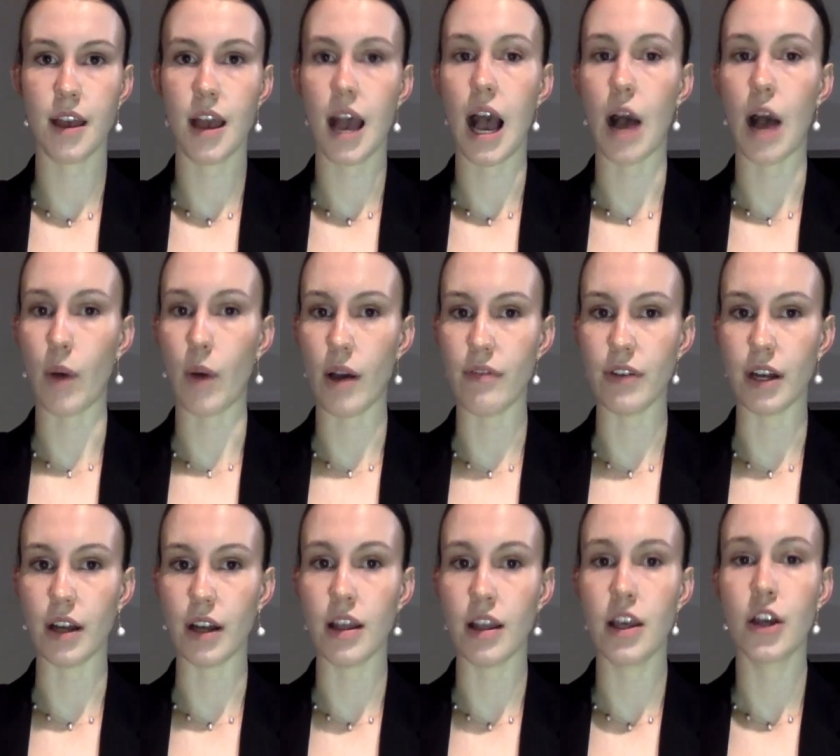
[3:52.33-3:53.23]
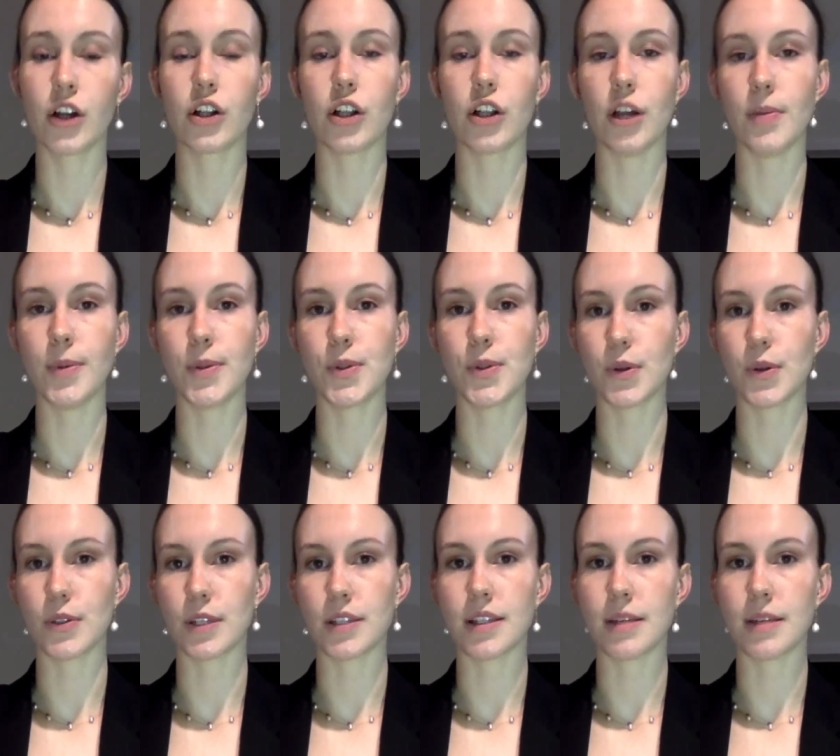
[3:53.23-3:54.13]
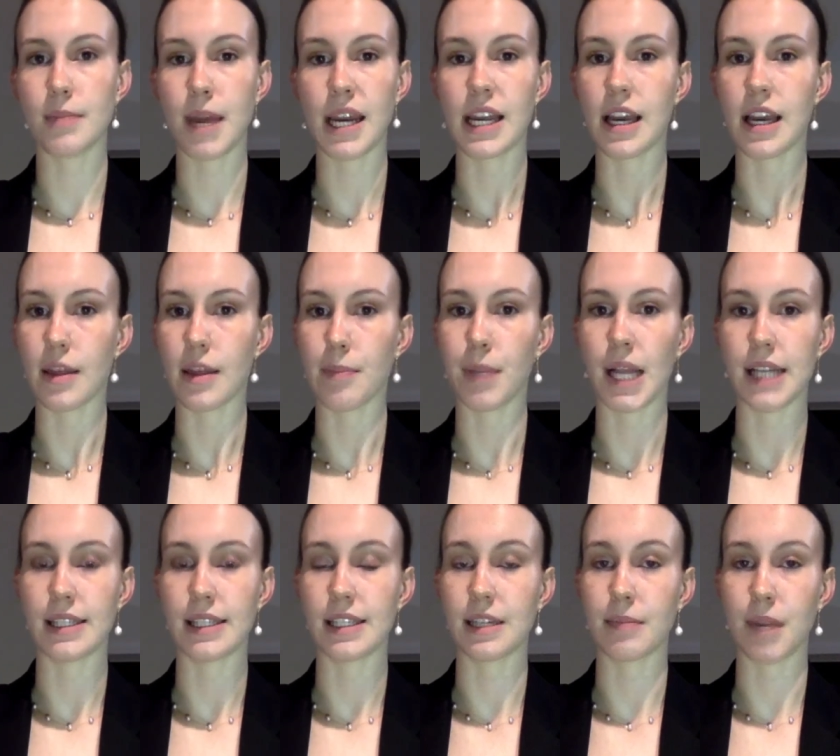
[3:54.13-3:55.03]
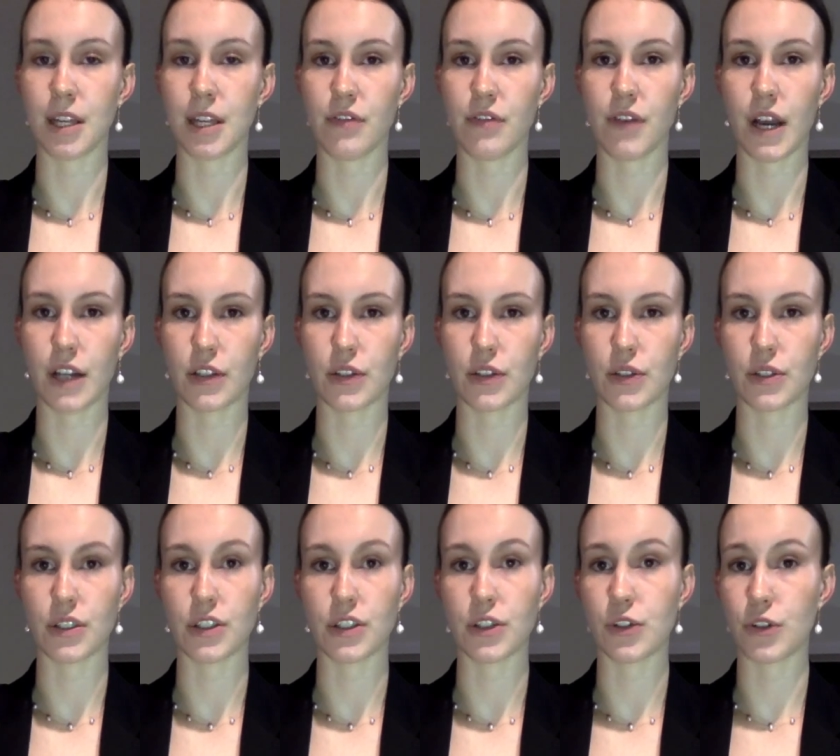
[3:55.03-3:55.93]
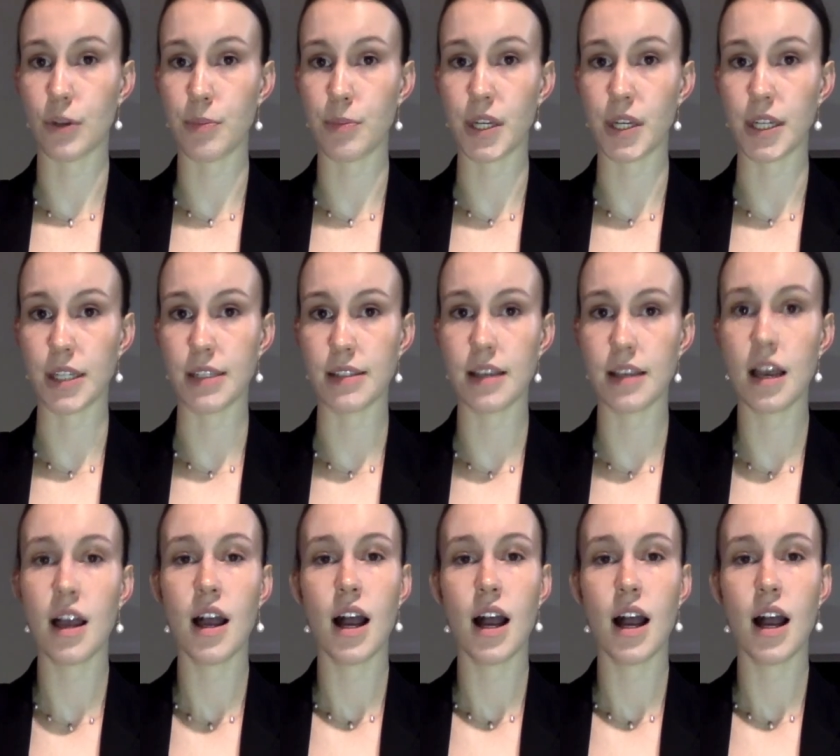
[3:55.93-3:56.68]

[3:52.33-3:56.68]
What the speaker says: However, Global Sources and many other plastic manufacturers and distributors